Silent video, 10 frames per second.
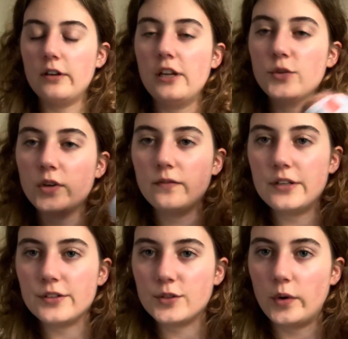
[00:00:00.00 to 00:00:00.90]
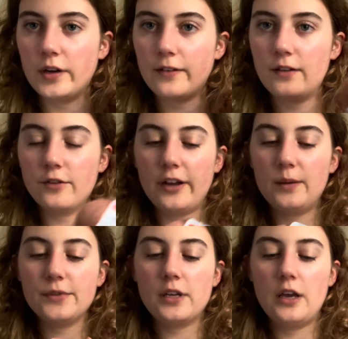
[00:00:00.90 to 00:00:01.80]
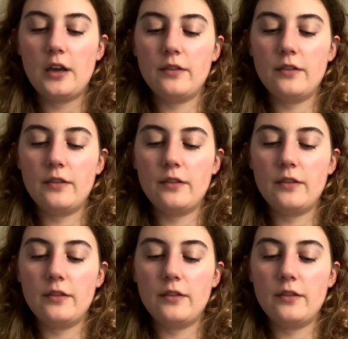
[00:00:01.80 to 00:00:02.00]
and each one of these is 25 grams.